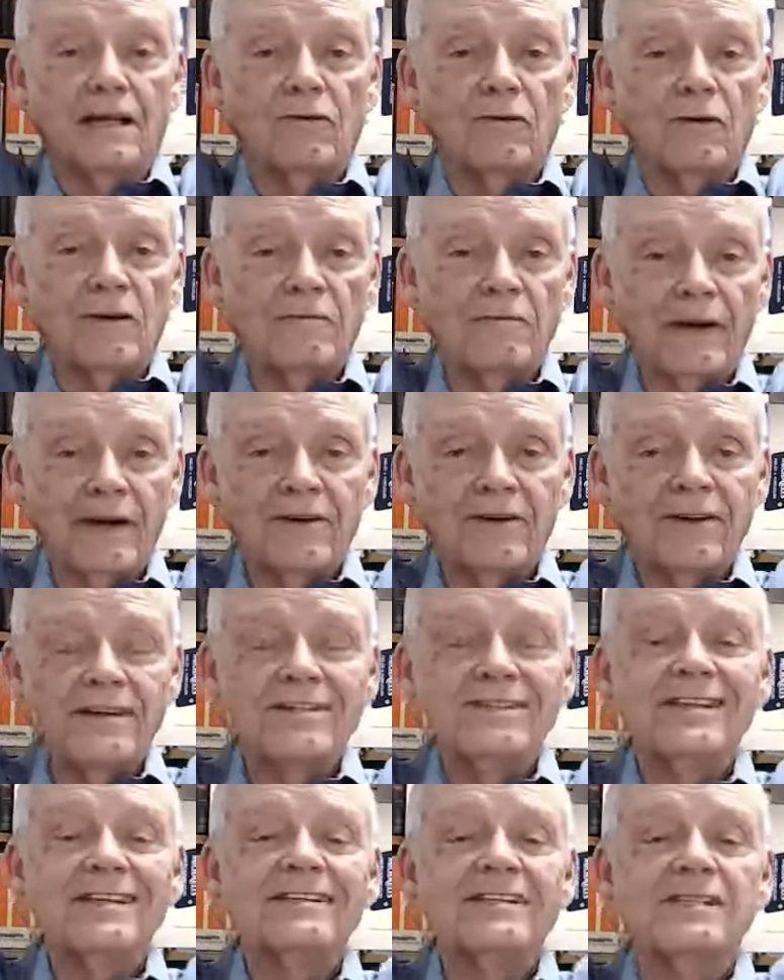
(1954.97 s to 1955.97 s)
It would have buried
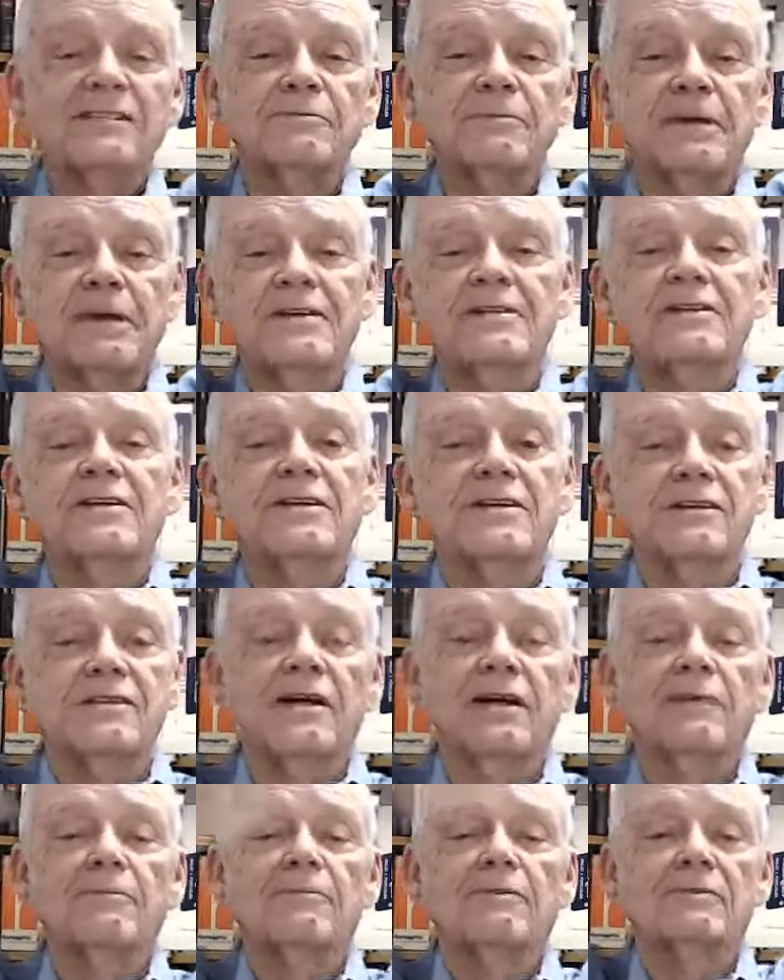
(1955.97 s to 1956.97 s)
Jesus, buried the
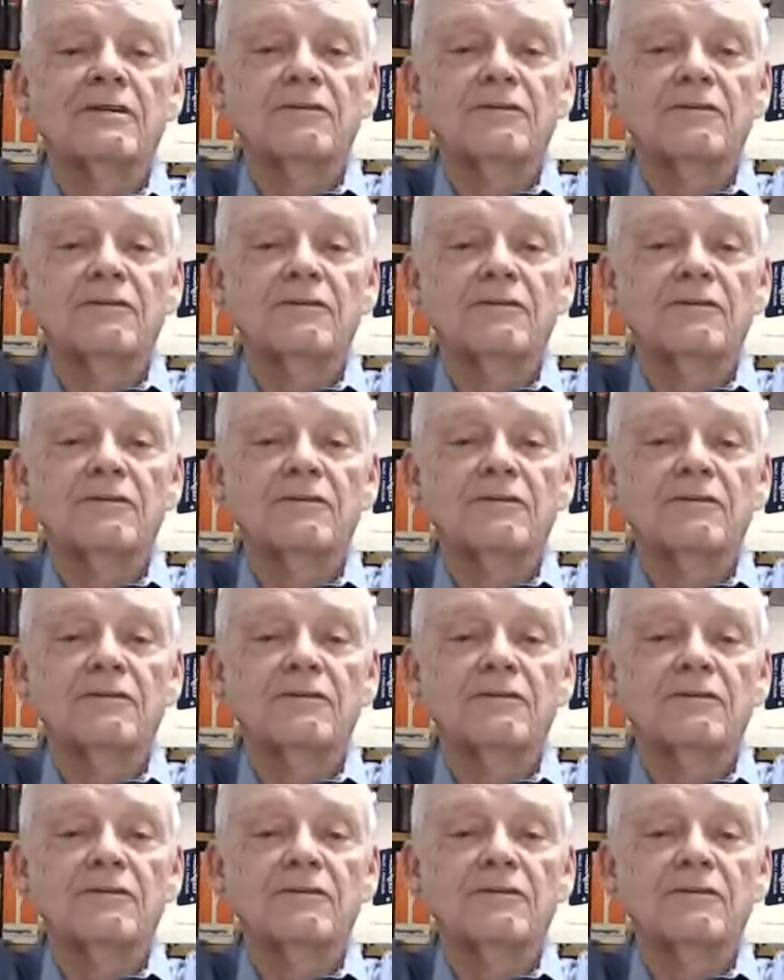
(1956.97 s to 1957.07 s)
disciples